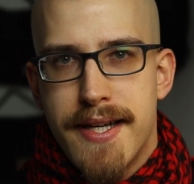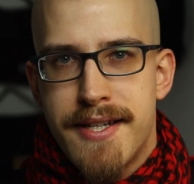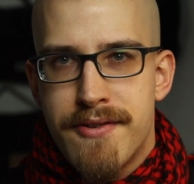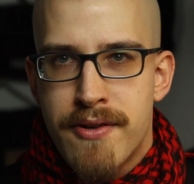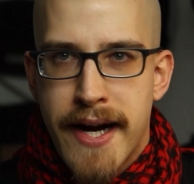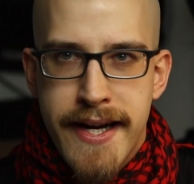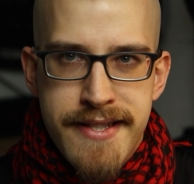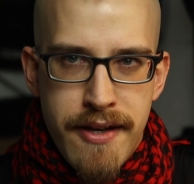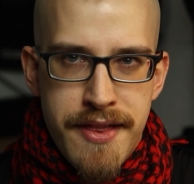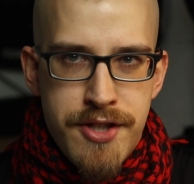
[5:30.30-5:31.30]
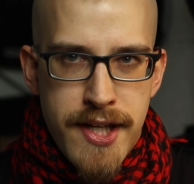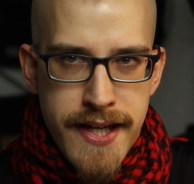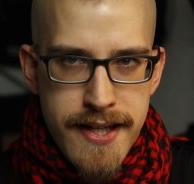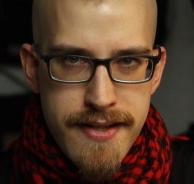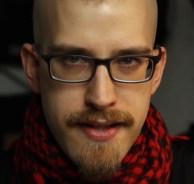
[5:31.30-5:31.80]
it rains on the
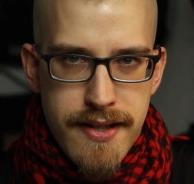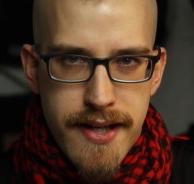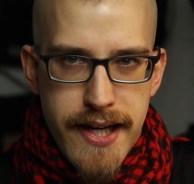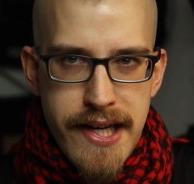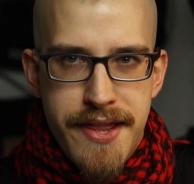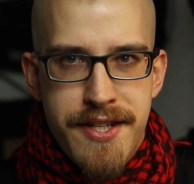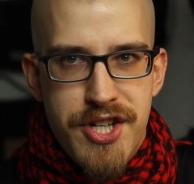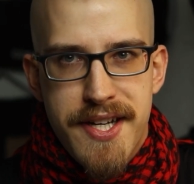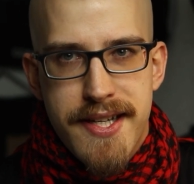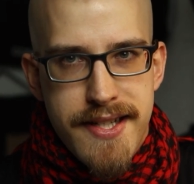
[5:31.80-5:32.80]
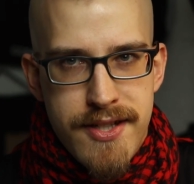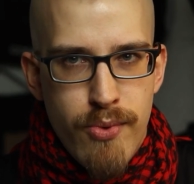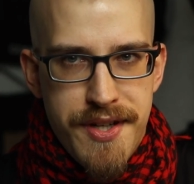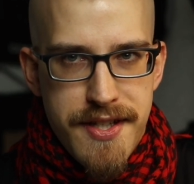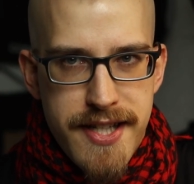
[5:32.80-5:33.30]
jacket, and the jacket is
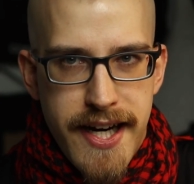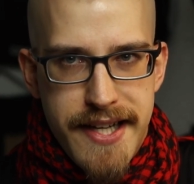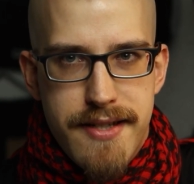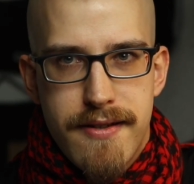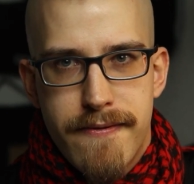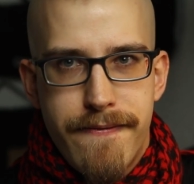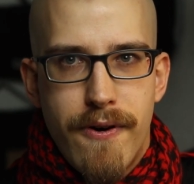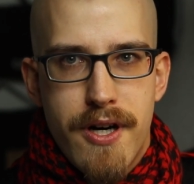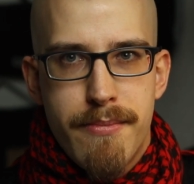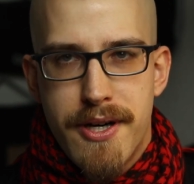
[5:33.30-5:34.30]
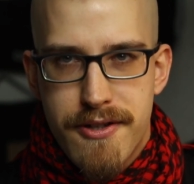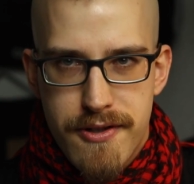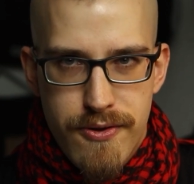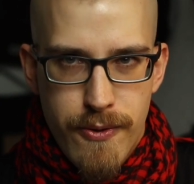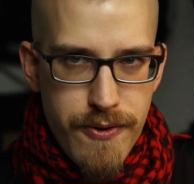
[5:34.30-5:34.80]
watertight for
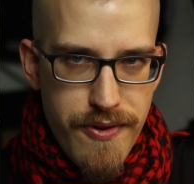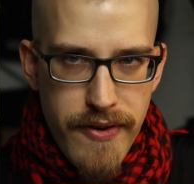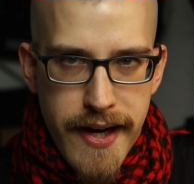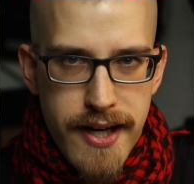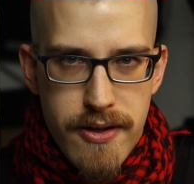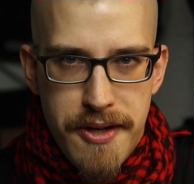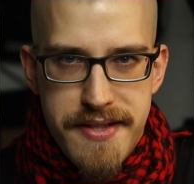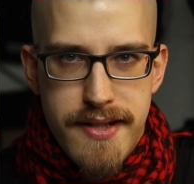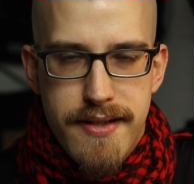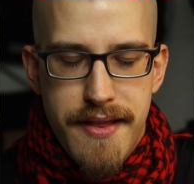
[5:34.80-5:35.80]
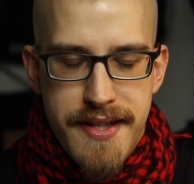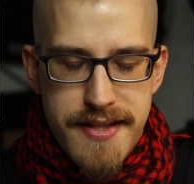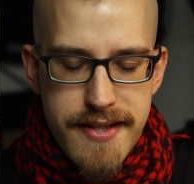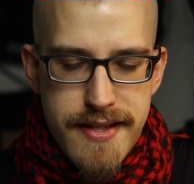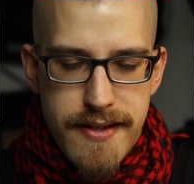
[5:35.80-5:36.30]
about 2 to 3 hours.
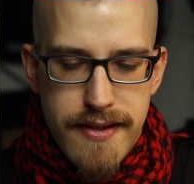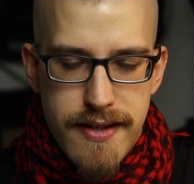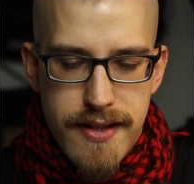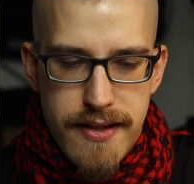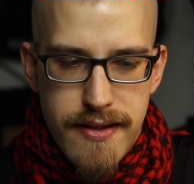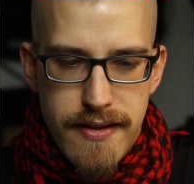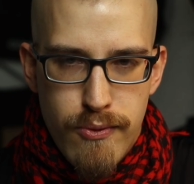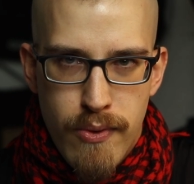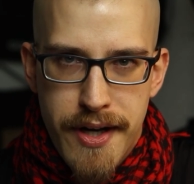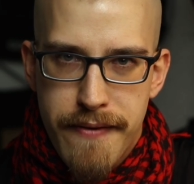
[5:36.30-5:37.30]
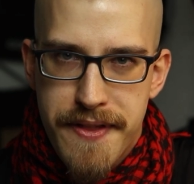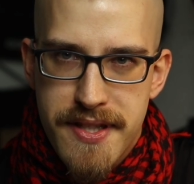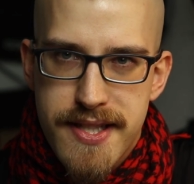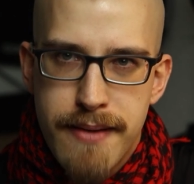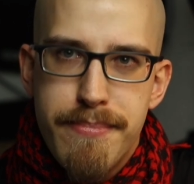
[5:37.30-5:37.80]
This is one of the
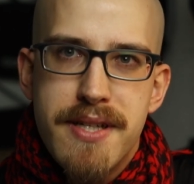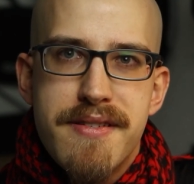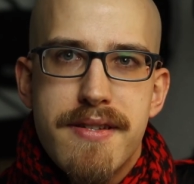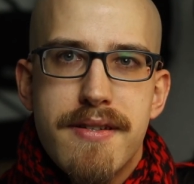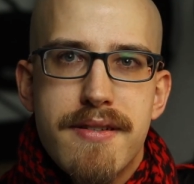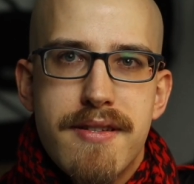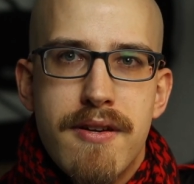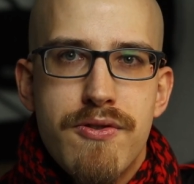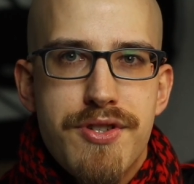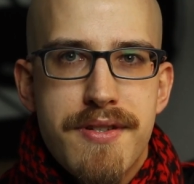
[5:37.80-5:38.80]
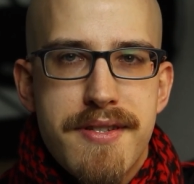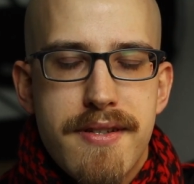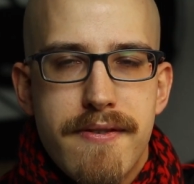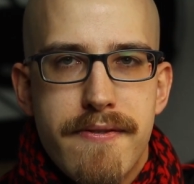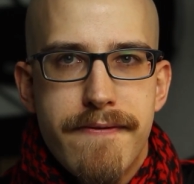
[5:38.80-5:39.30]
simplest
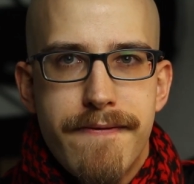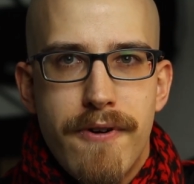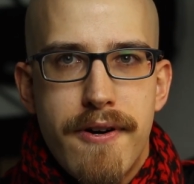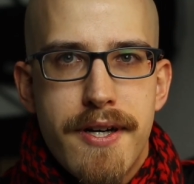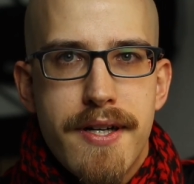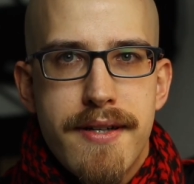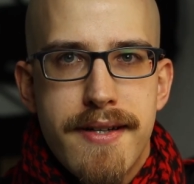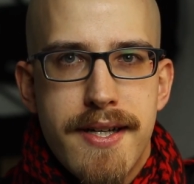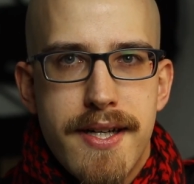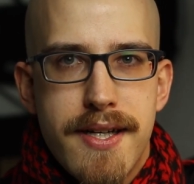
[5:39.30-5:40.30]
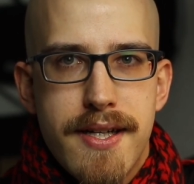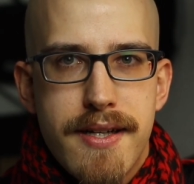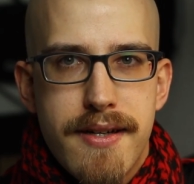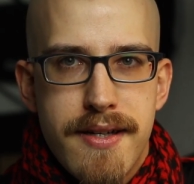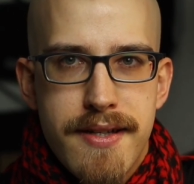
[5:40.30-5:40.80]
solutions for
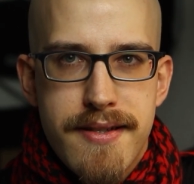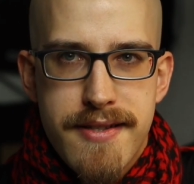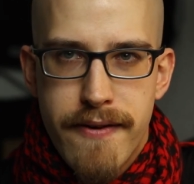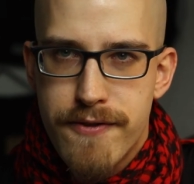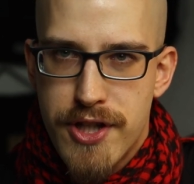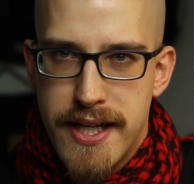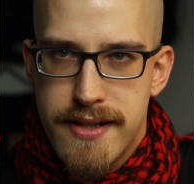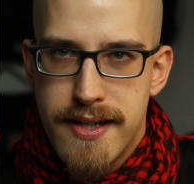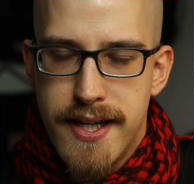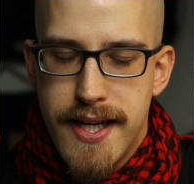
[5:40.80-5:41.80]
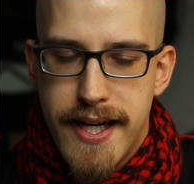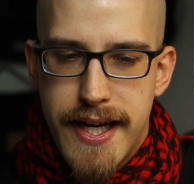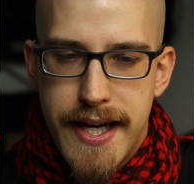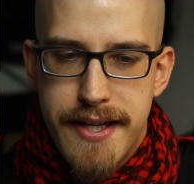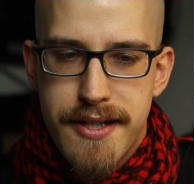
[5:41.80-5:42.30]
a soft shell,
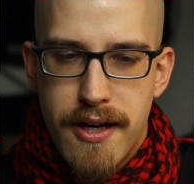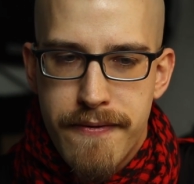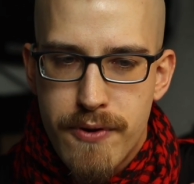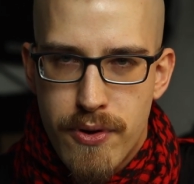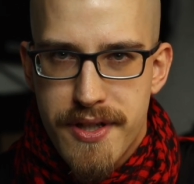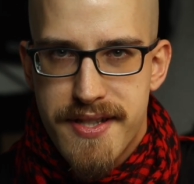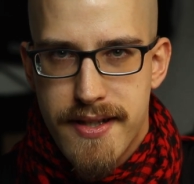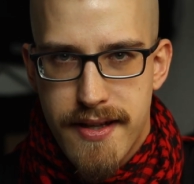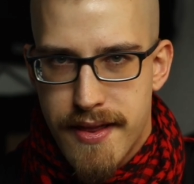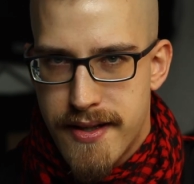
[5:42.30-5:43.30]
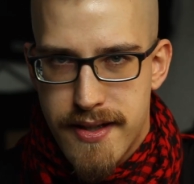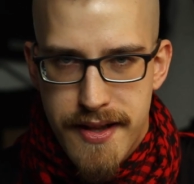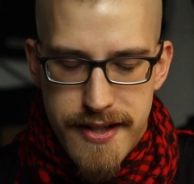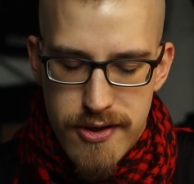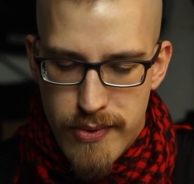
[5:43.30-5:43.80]
and of course
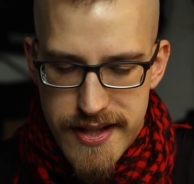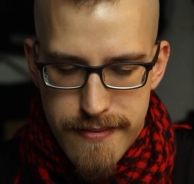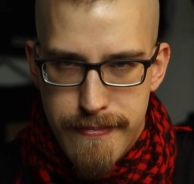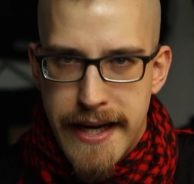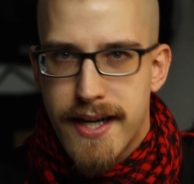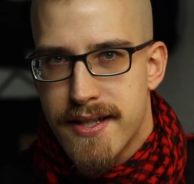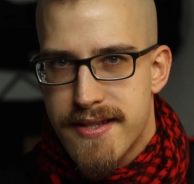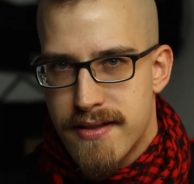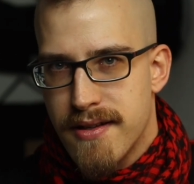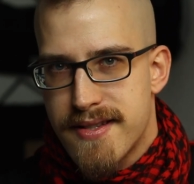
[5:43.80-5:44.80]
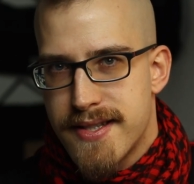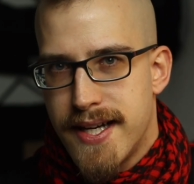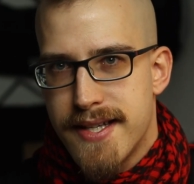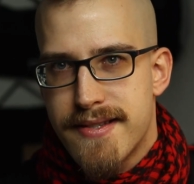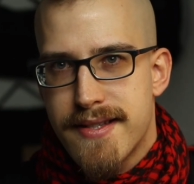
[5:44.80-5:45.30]
the Swiss maker Stotz
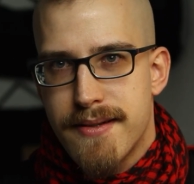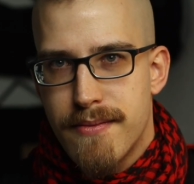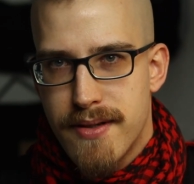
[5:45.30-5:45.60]
has